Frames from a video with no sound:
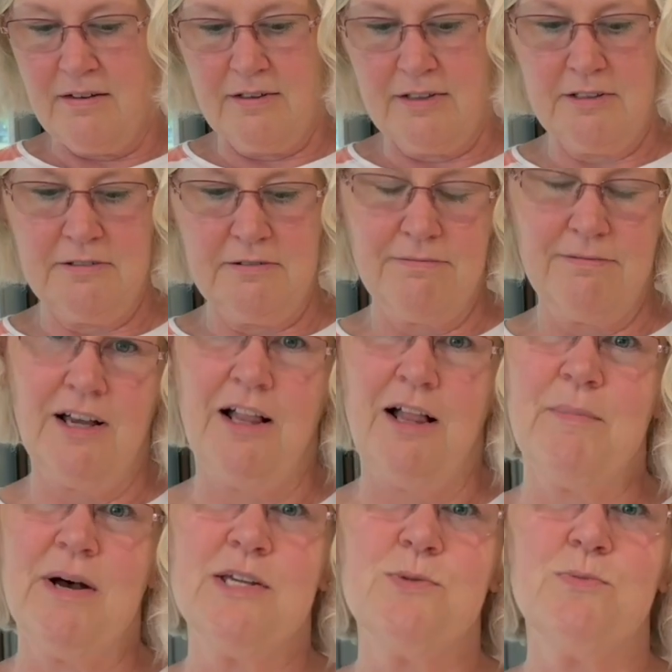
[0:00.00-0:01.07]
Oh, well, I
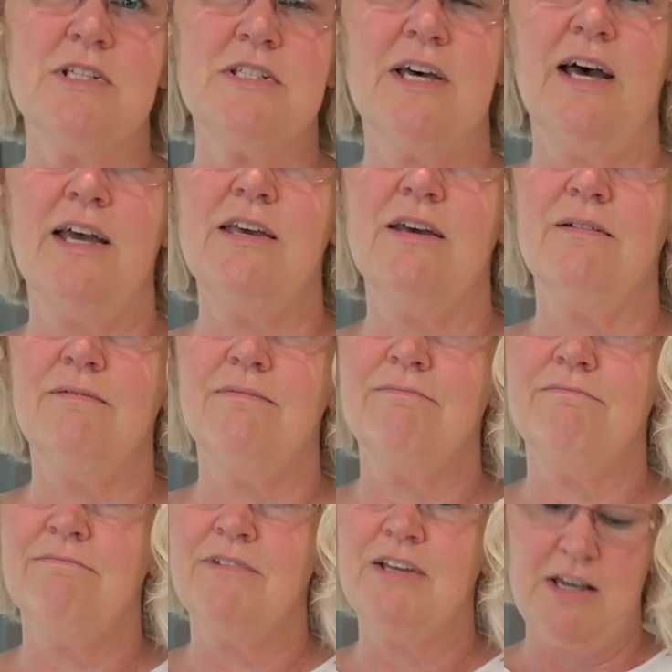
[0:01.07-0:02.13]
might as well tell you.
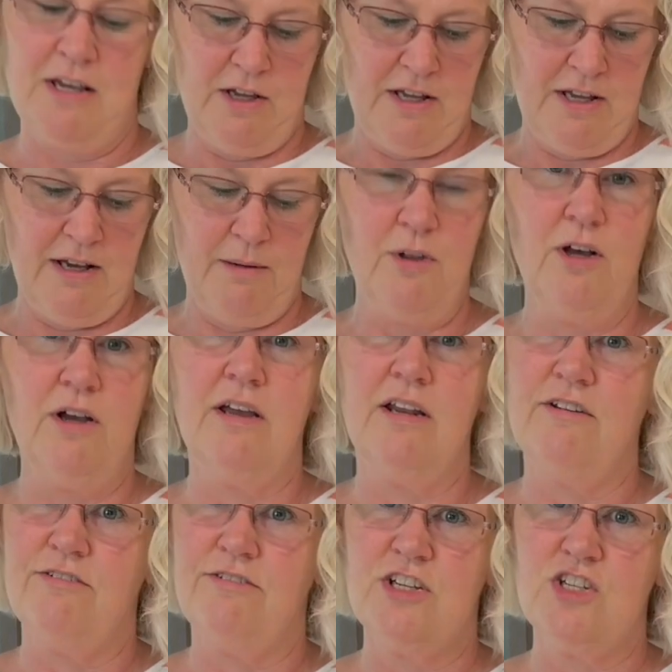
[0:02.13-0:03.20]
I'm
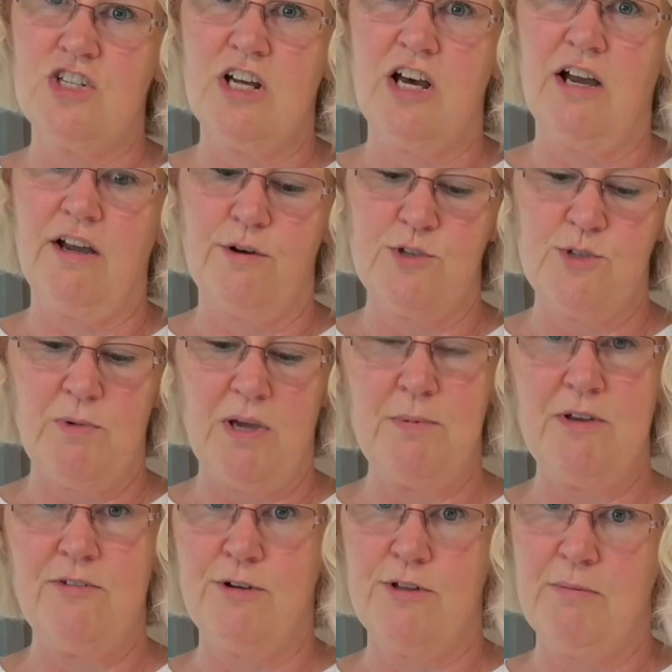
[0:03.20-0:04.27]
looking at fish tacos
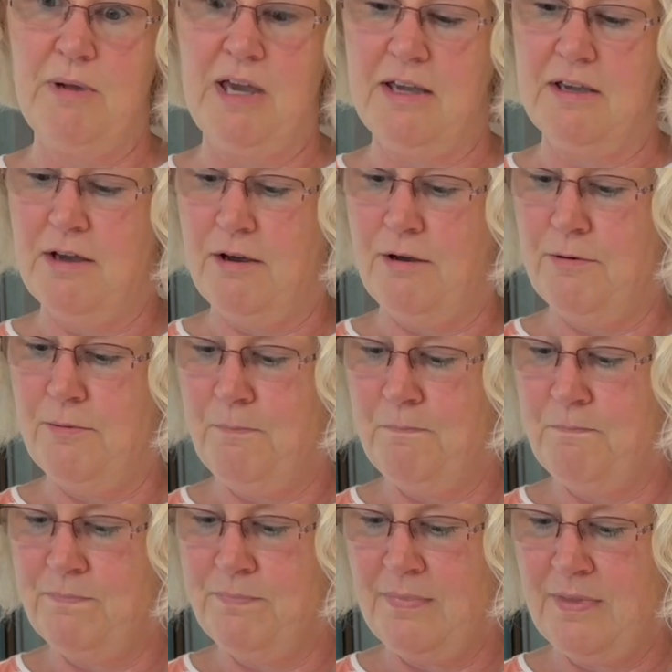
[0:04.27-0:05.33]
maybe for the mango.
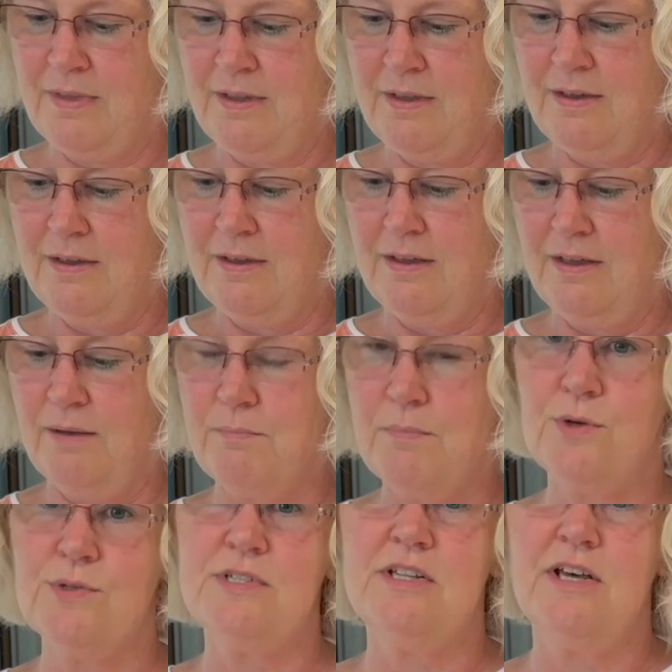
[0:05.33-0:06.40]
And
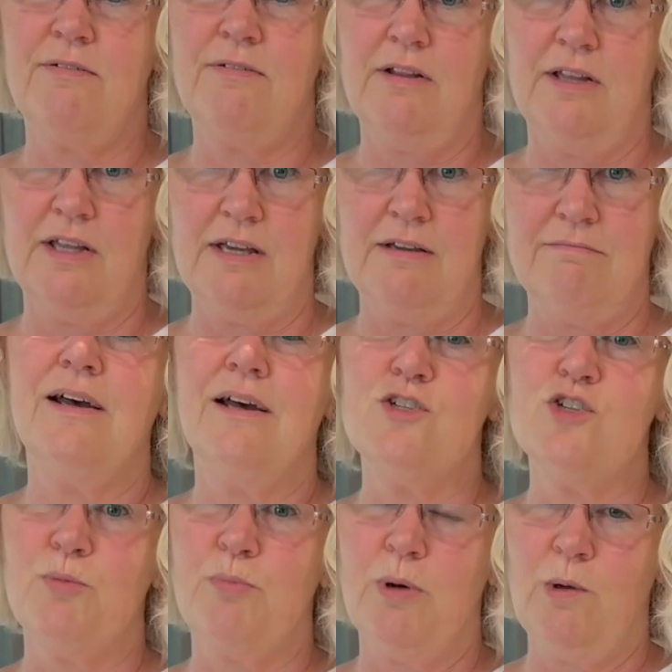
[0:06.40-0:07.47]
most definitely a
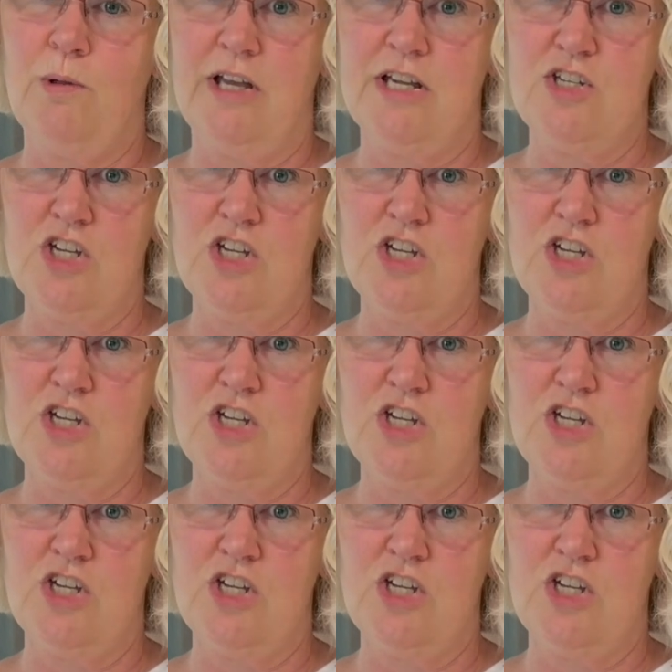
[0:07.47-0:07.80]
chipotle